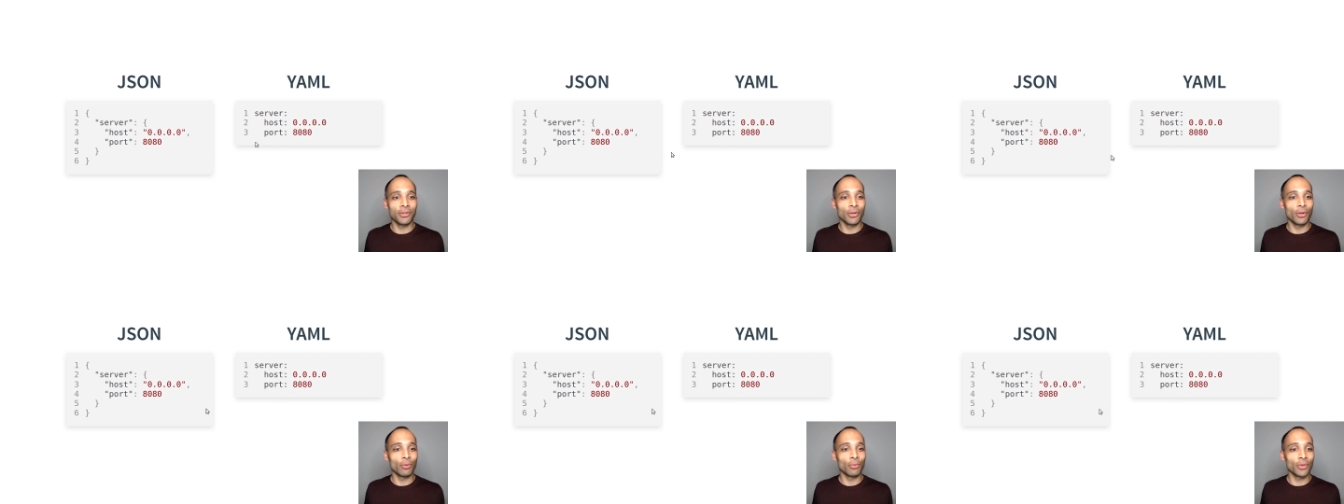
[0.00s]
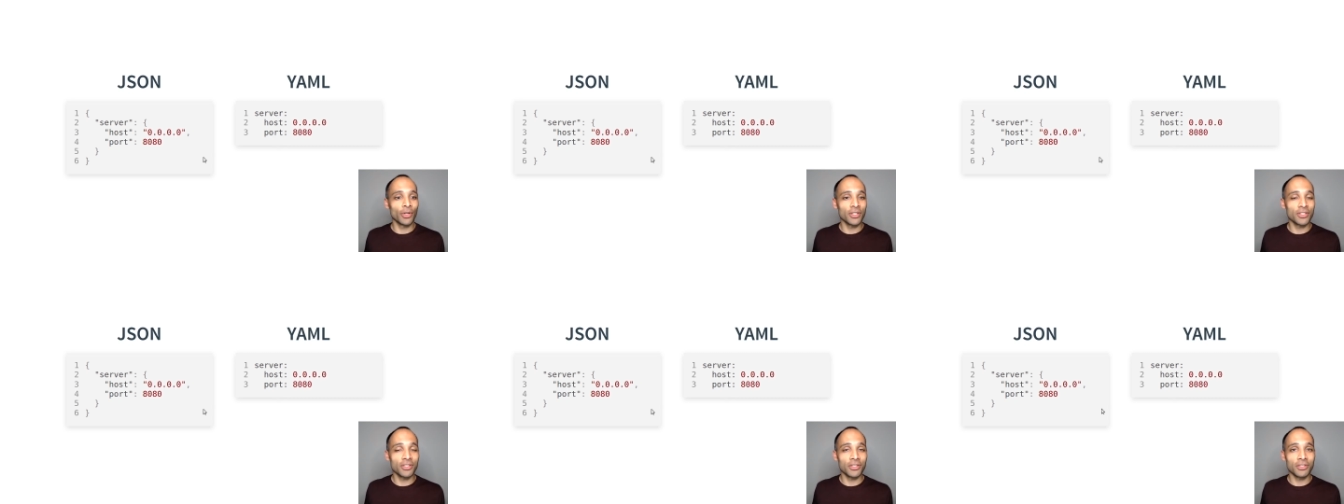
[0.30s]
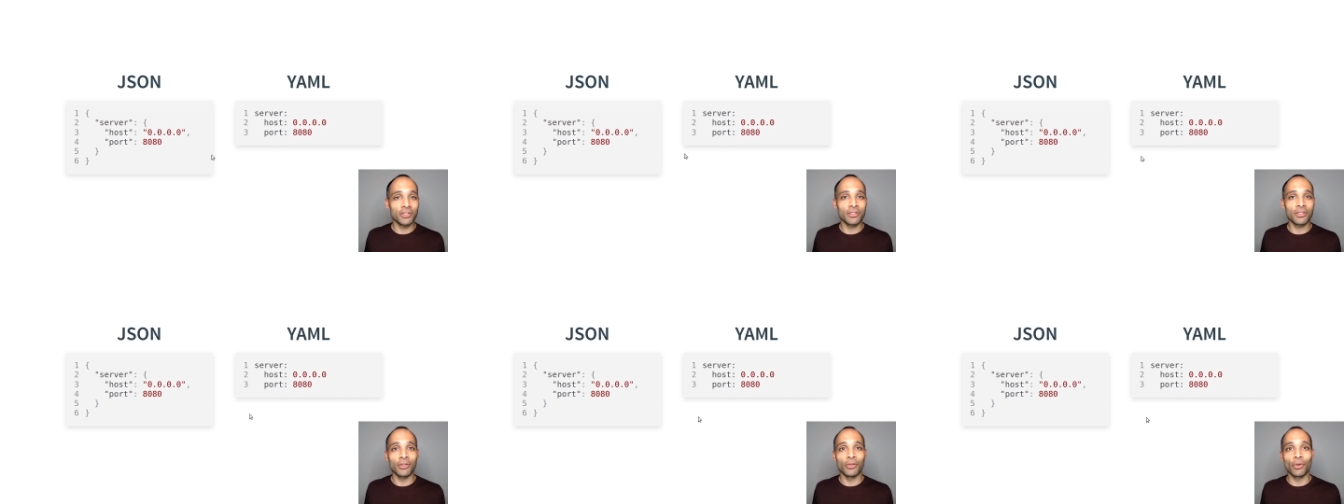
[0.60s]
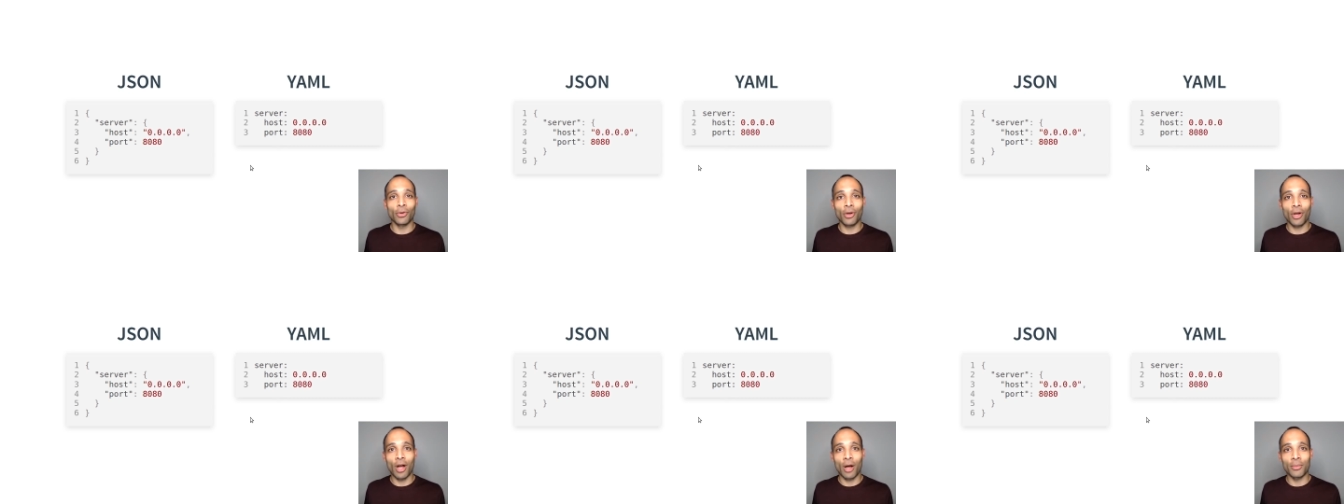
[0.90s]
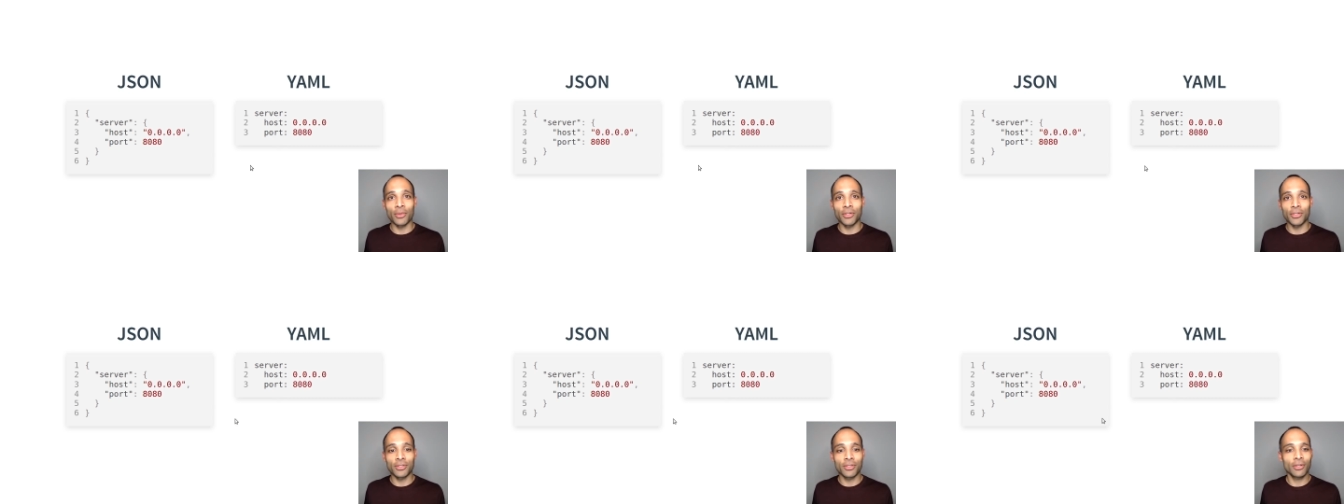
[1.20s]
no braces, no
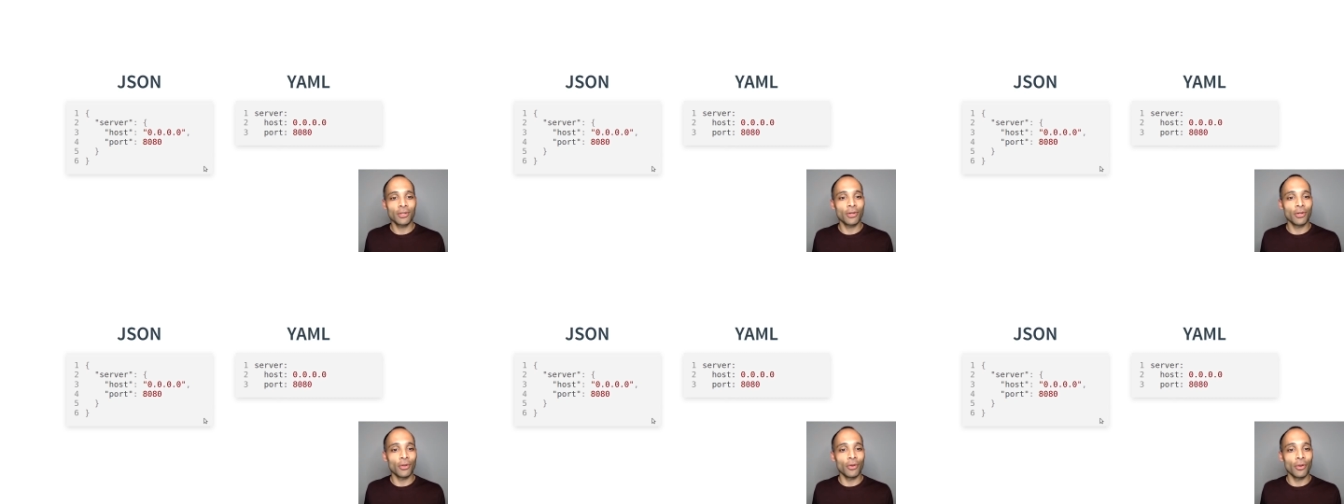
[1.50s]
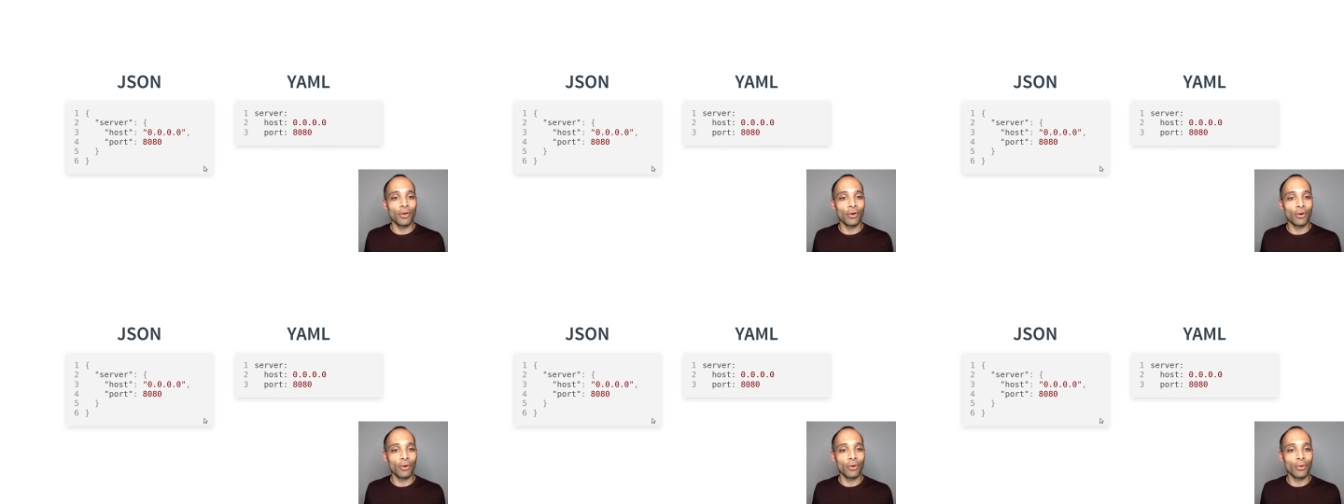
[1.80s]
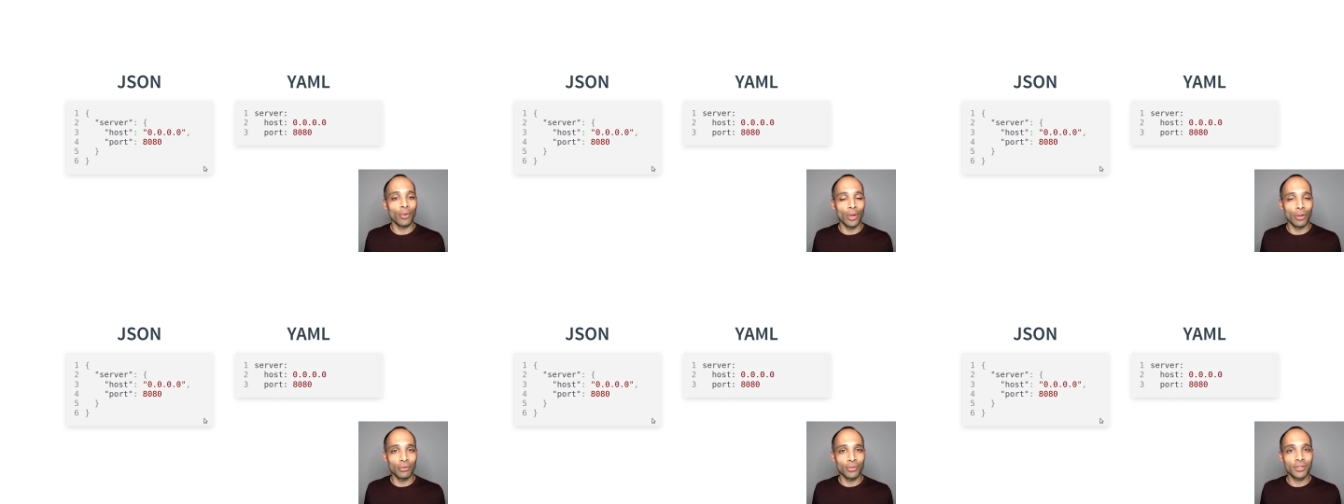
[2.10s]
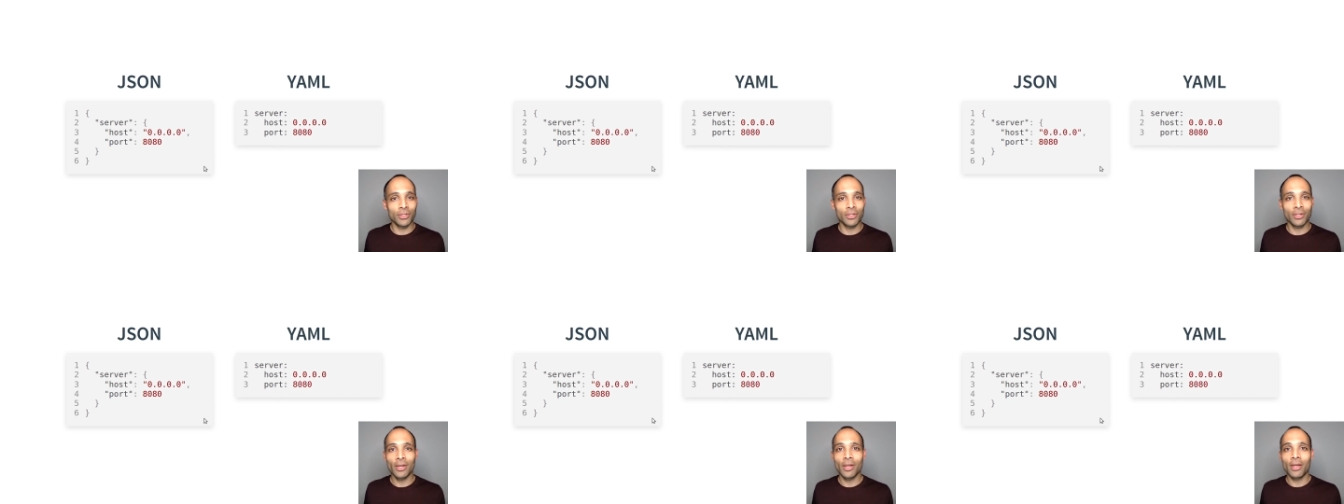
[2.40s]
commas, no quotes,